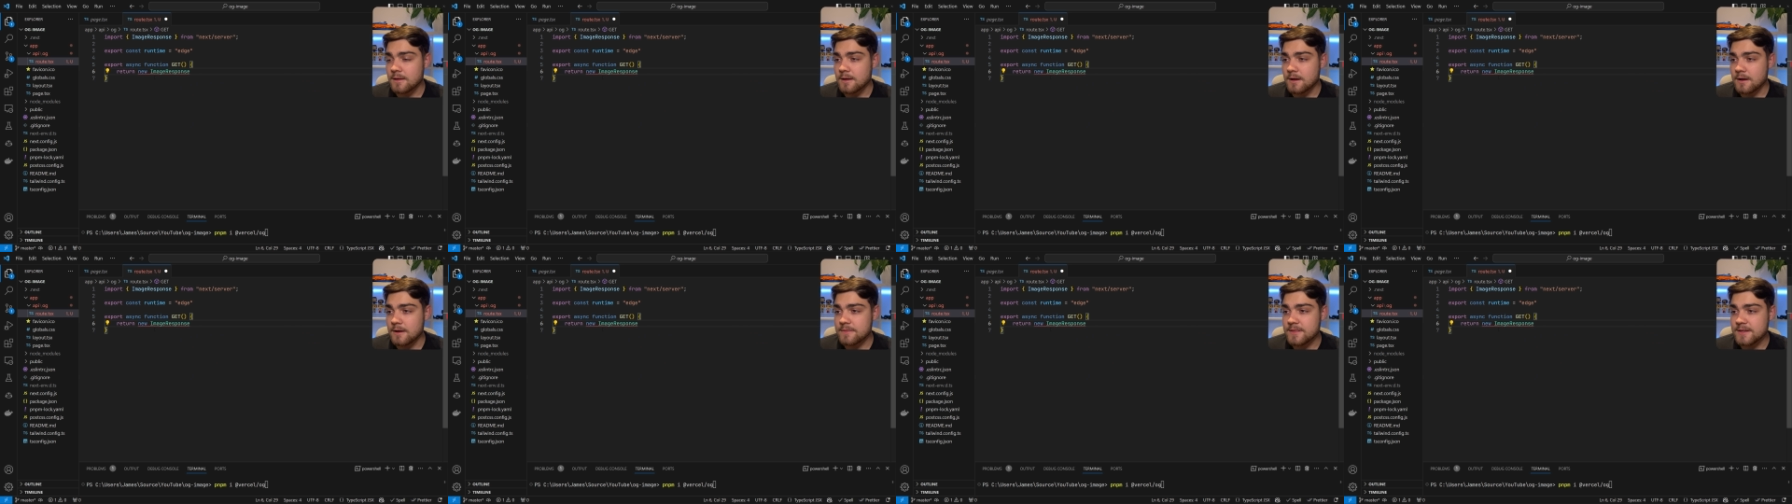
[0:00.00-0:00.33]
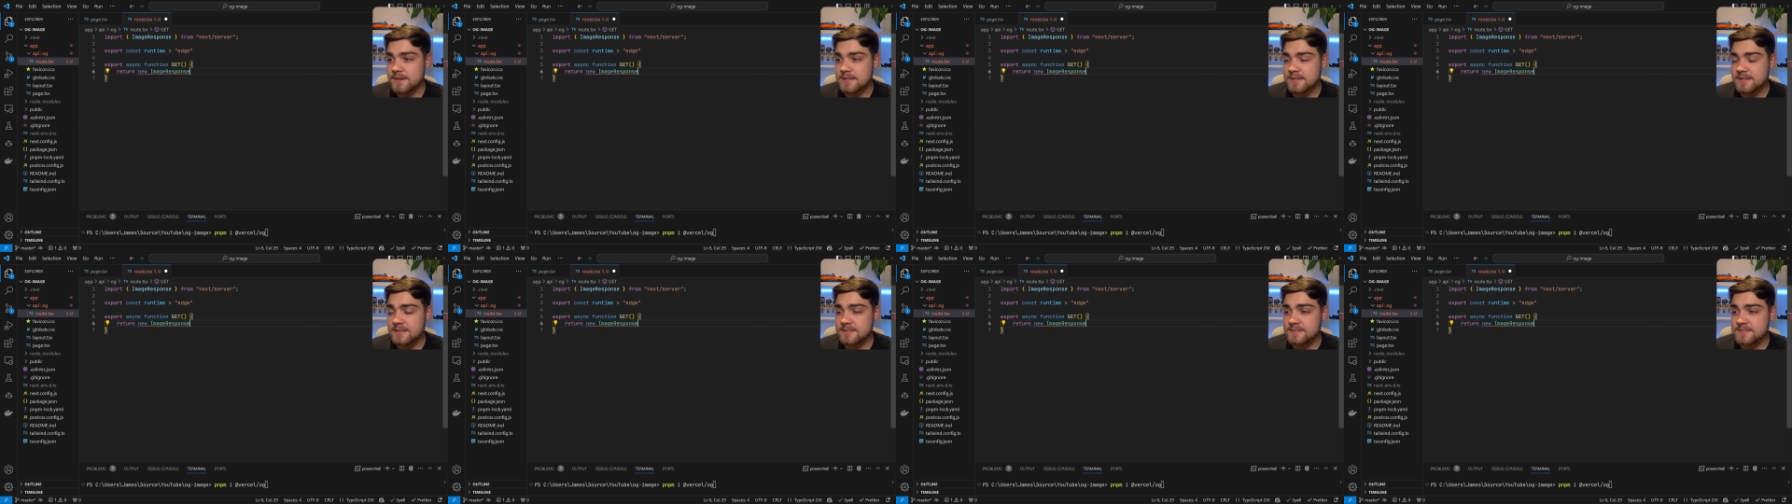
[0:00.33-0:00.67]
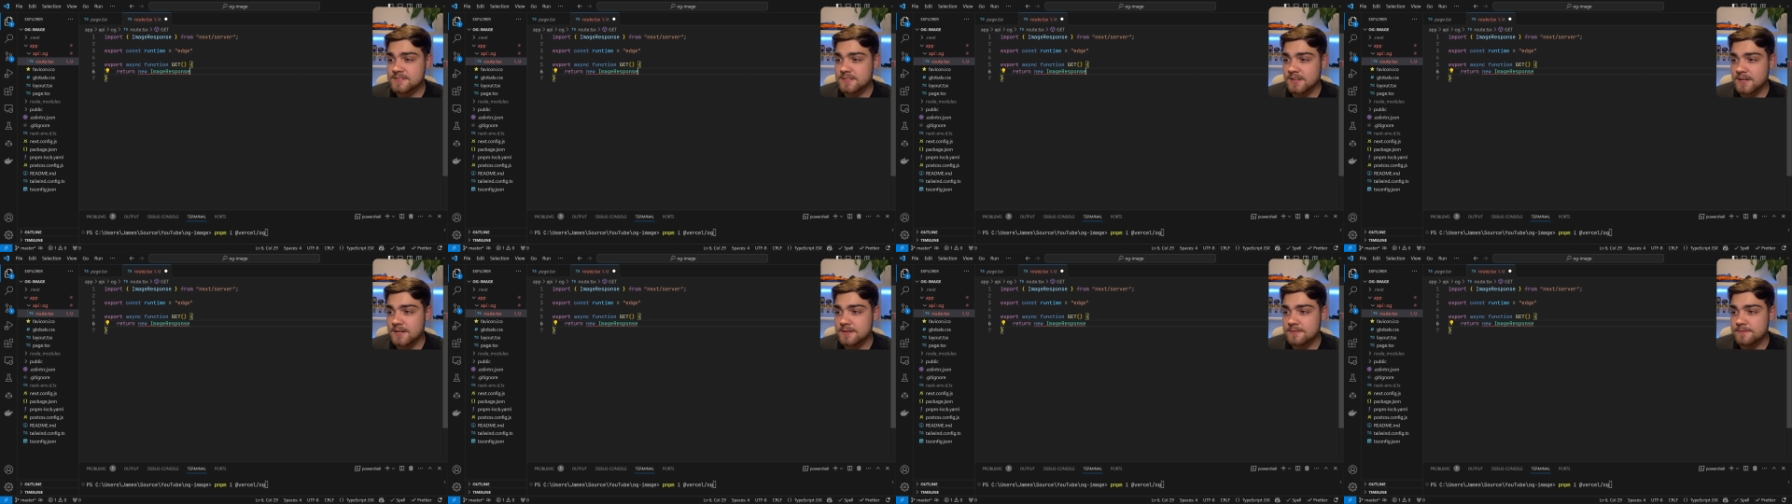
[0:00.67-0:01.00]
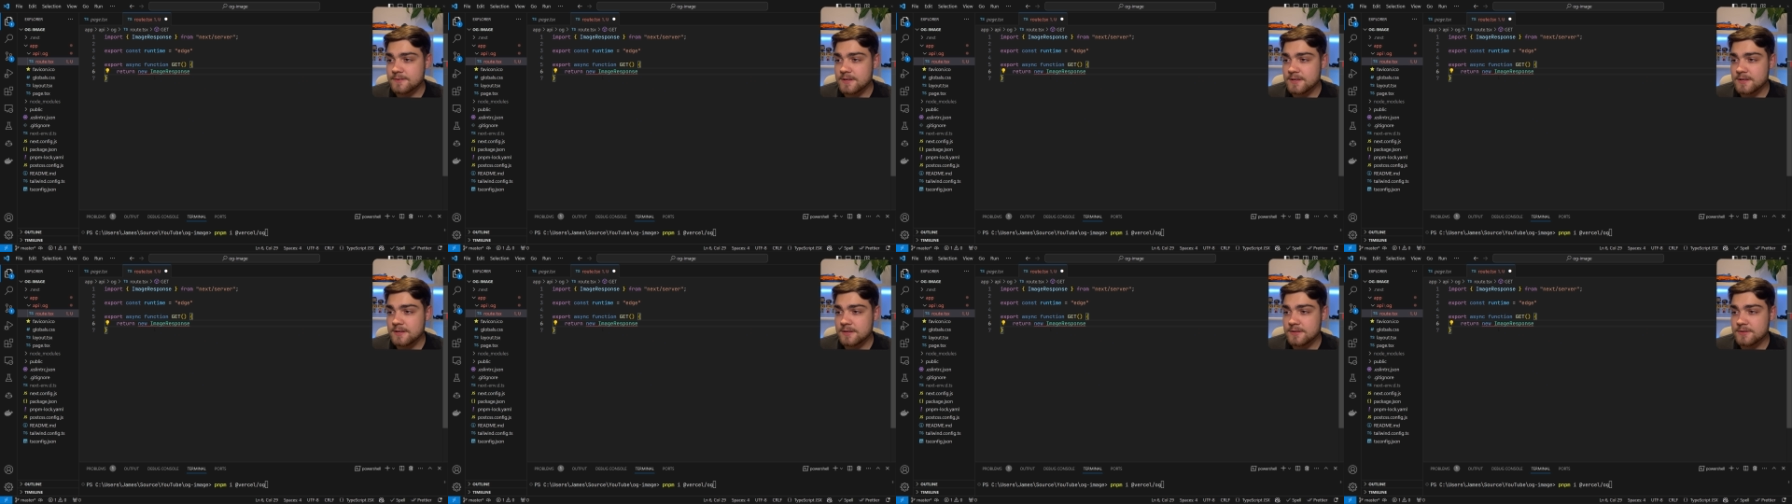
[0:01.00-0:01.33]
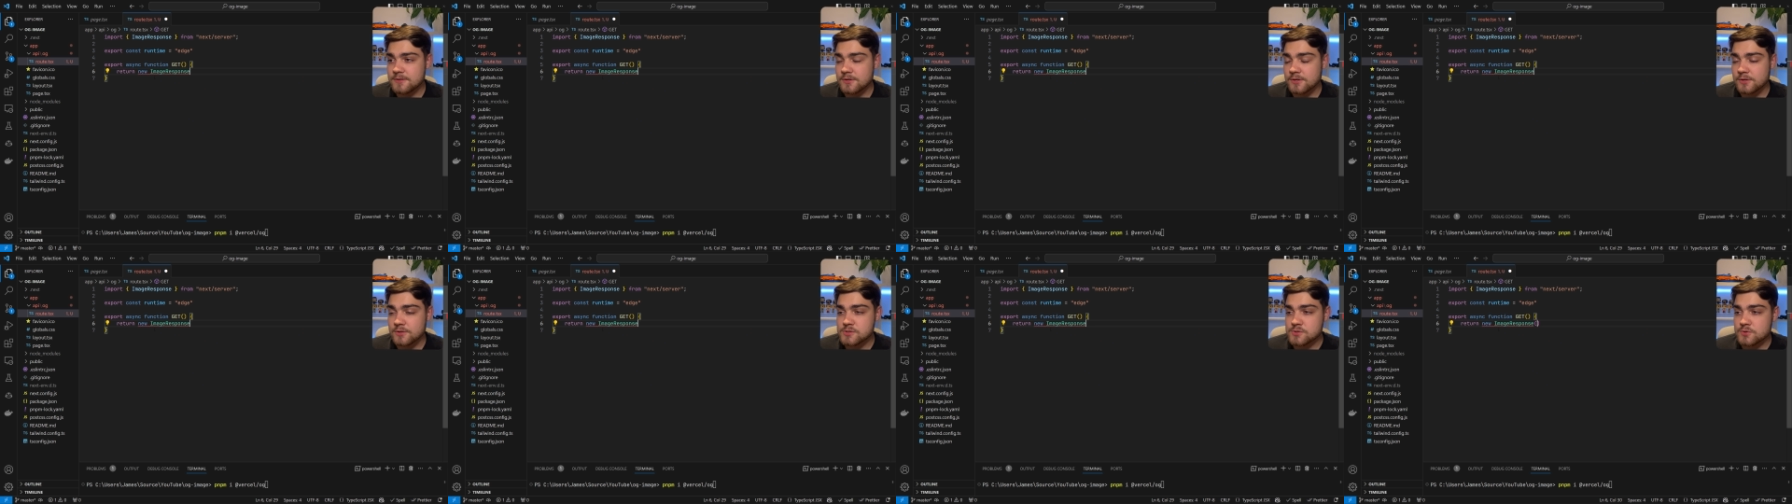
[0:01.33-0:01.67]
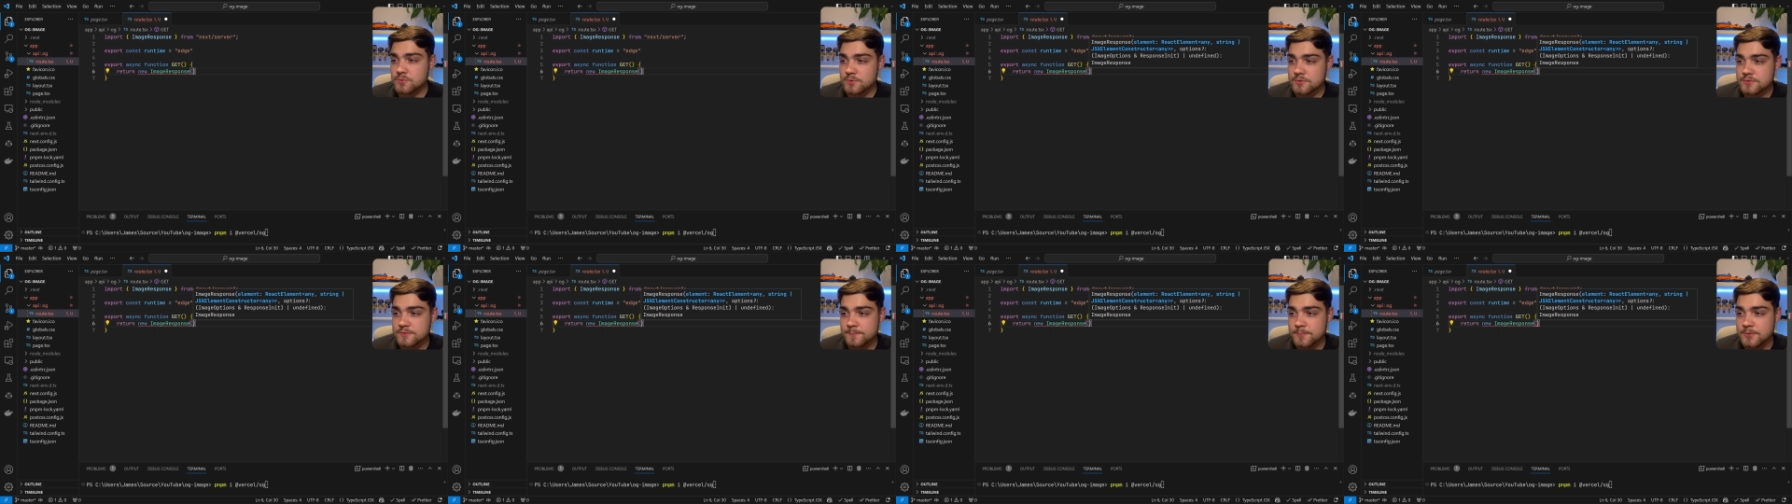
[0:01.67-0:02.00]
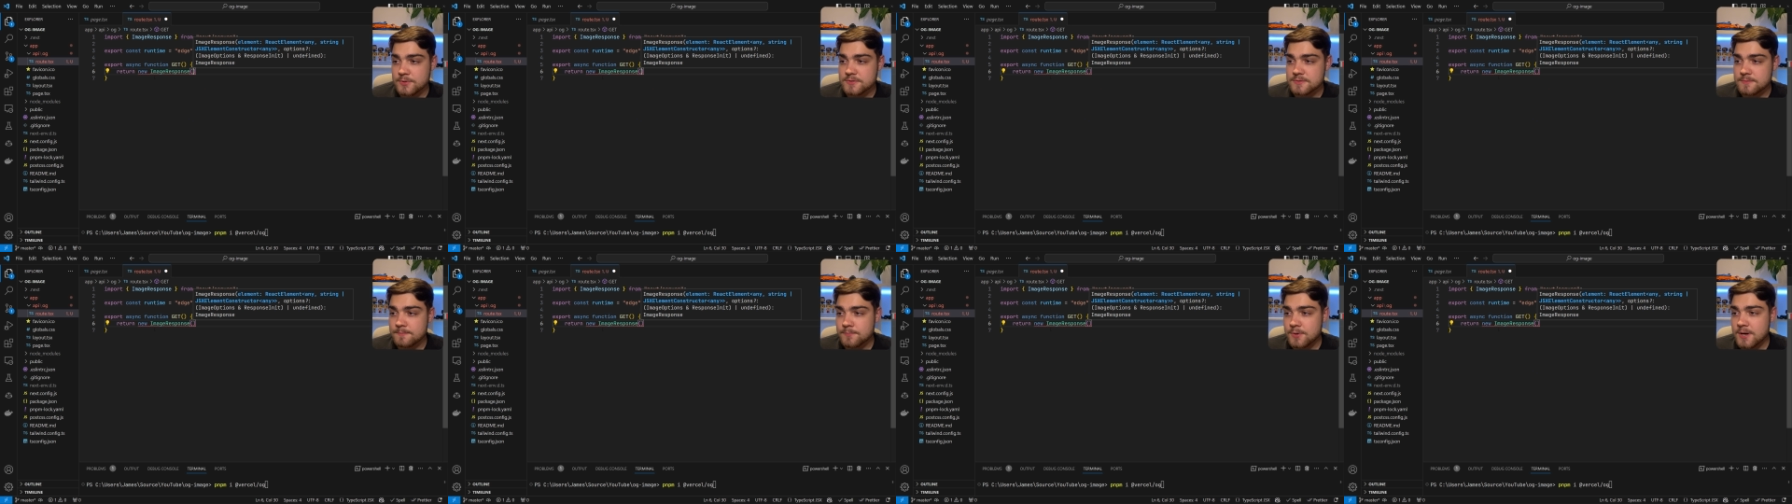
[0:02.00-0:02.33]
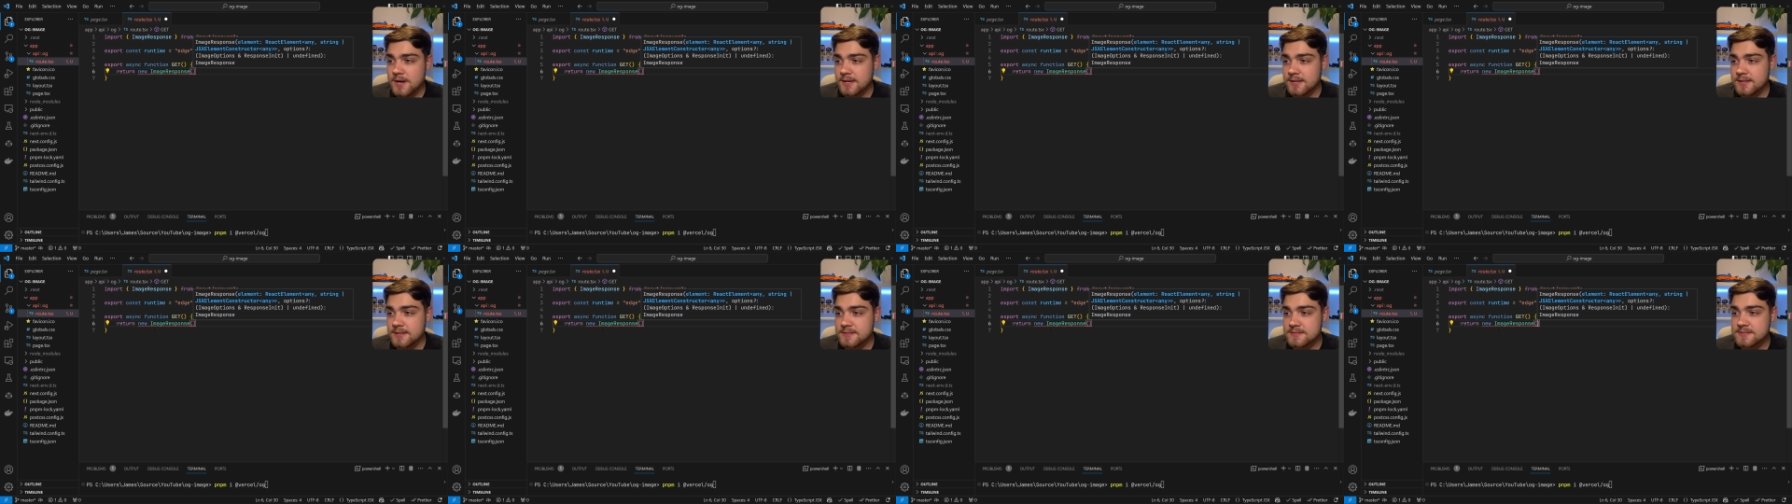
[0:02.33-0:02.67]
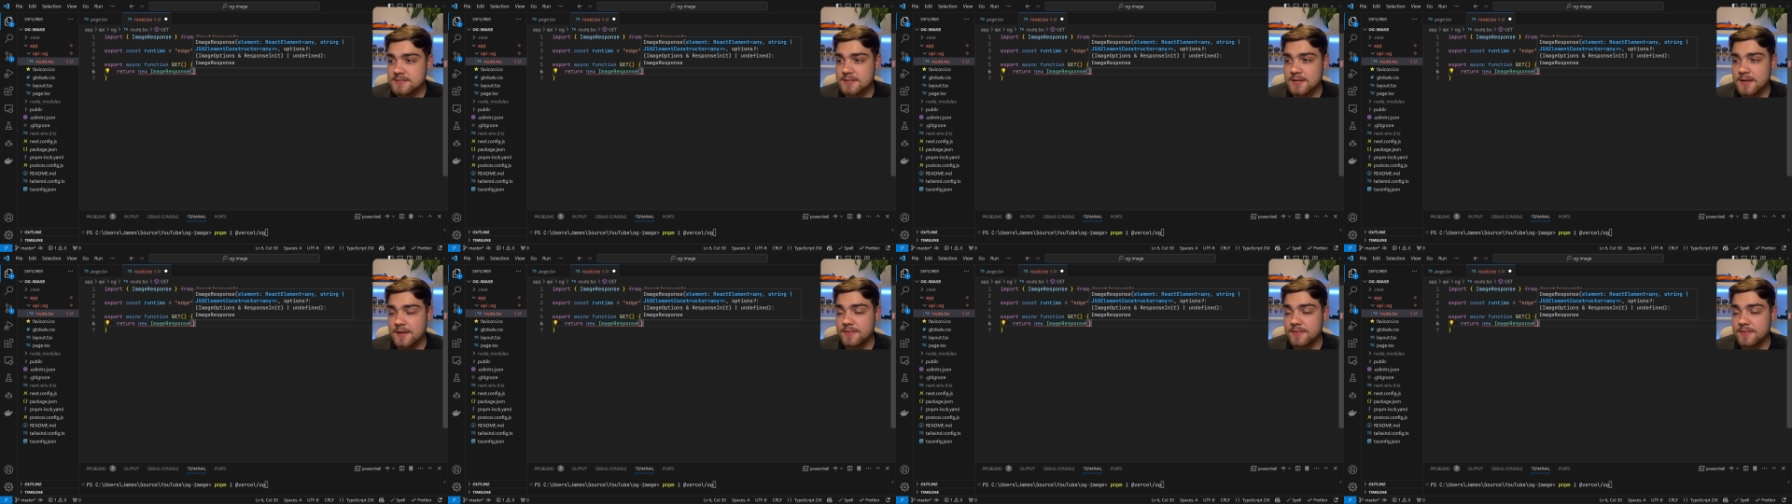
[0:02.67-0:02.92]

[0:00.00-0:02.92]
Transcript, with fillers: And then inside of here, you're going to want to put some brackets